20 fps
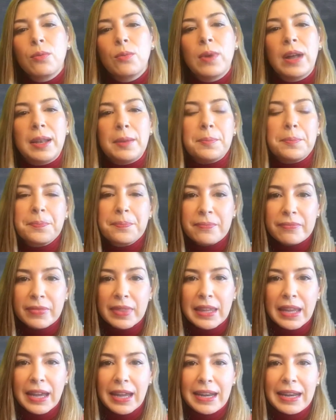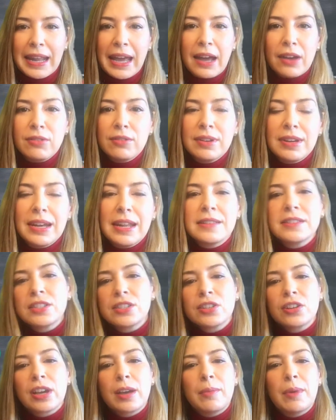Well, now
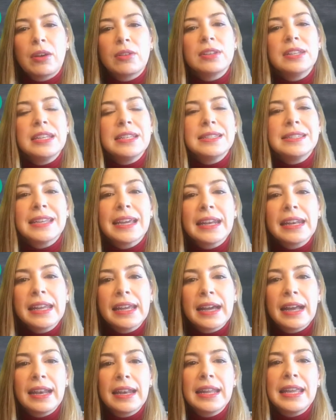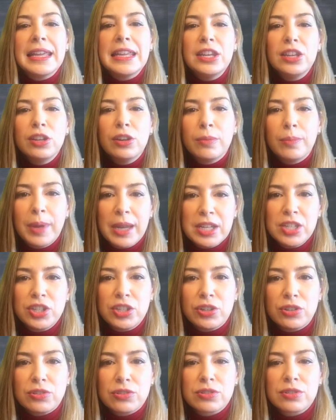let's talk about the technical
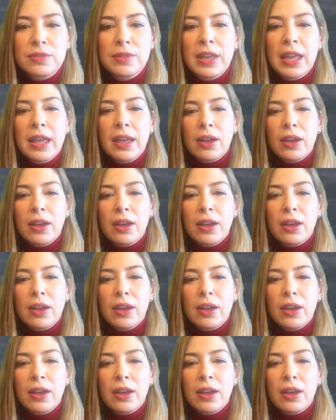innovations.